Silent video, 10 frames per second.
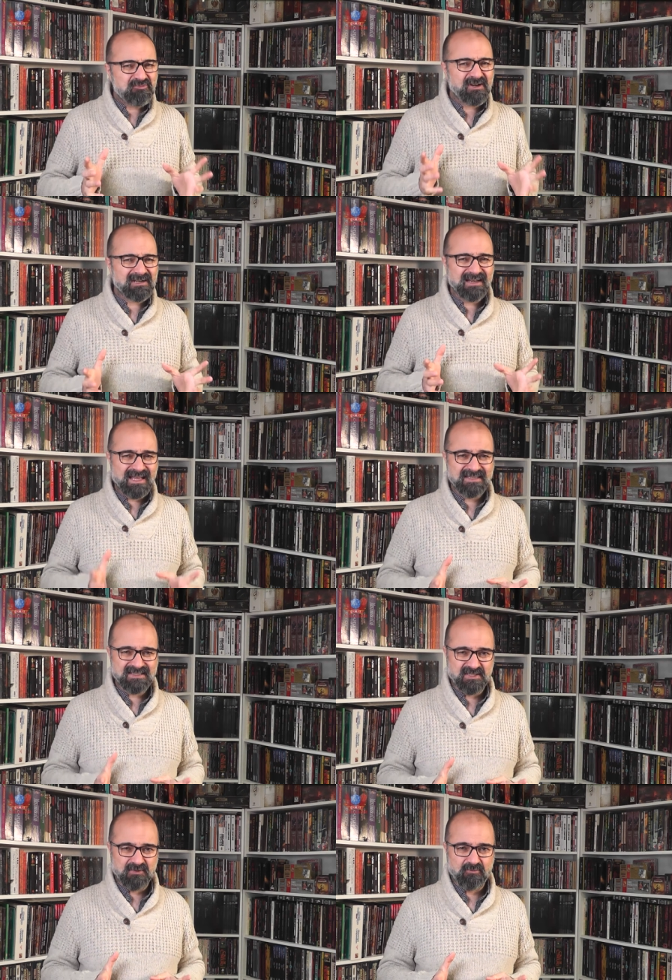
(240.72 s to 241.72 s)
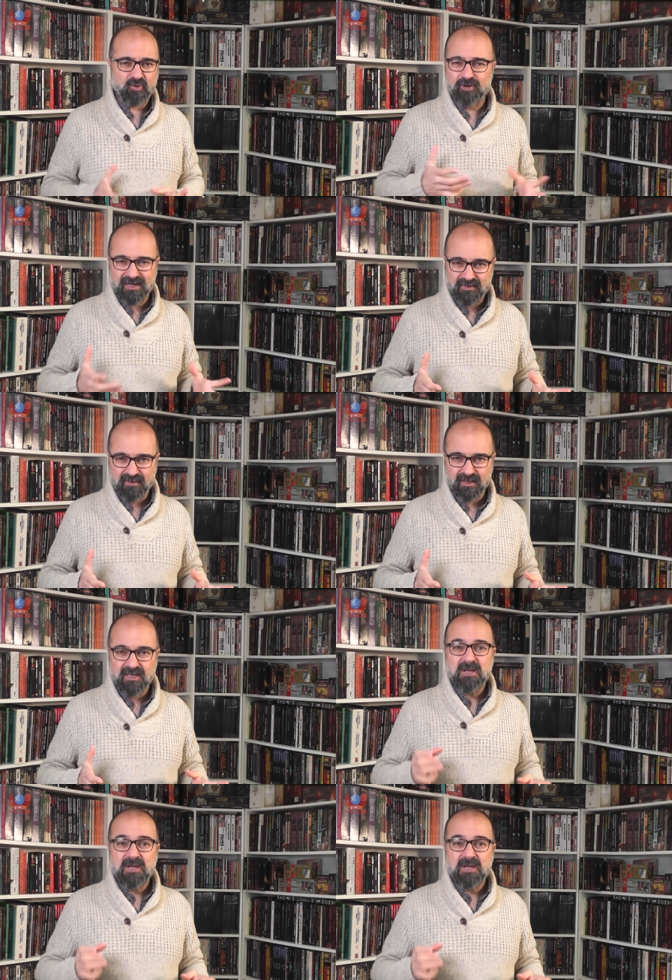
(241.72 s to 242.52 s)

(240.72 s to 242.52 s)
paralyze them or anything,